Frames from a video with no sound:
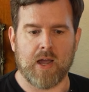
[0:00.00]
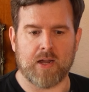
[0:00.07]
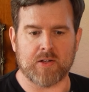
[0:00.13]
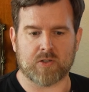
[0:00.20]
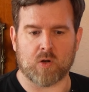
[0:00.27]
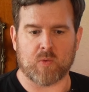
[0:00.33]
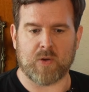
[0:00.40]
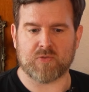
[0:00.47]

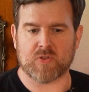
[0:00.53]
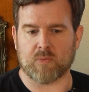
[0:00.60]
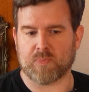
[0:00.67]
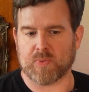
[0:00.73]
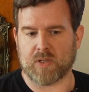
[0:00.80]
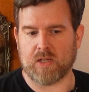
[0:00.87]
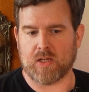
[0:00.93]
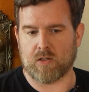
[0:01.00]
And so we've
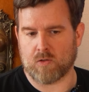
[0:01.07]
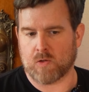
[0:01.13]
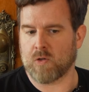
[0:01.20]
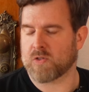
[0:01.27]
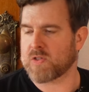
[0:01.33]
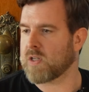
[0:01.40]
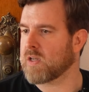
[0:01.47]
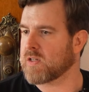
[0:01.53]
simply
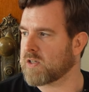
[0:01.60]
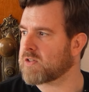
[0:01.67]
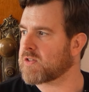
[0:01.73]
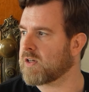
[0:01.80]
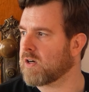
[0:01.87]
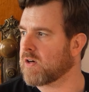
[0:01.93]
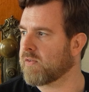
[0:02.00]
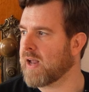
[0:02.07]
used the
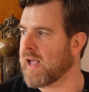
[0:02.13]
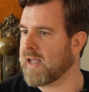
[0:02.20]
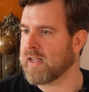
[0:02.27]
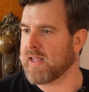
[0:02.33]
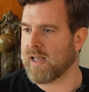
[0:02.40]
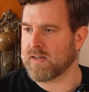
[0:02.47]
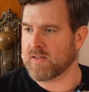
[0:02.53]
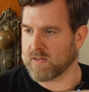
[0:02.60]
existing
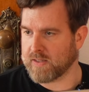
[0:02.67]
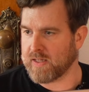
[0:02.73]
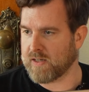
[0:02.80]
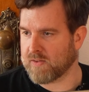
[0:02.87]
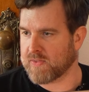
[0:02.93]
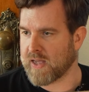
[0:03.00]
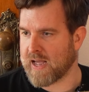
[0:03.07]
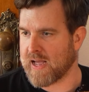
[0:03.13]
array and
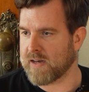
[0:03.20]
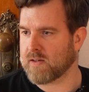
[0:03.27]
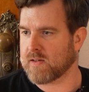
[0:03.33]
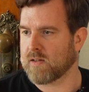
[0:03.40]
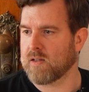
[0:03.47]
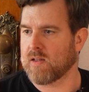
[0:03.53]
deleted that